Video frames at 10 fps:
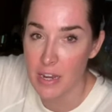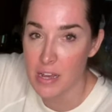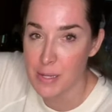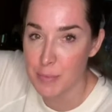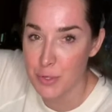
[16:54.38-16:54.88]

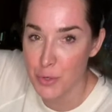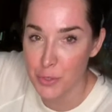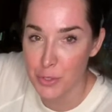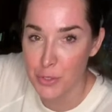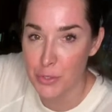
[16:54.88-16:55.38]
am showing
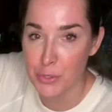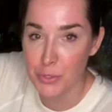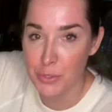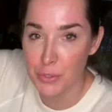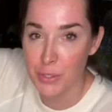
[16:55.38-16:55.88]
you
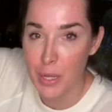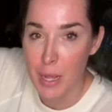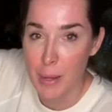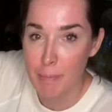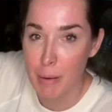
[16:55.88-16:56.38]

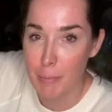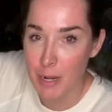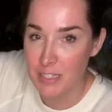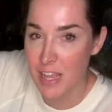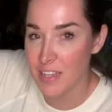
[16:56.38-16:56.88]
my
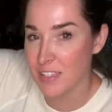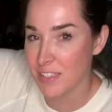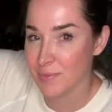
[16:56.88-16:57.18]
process.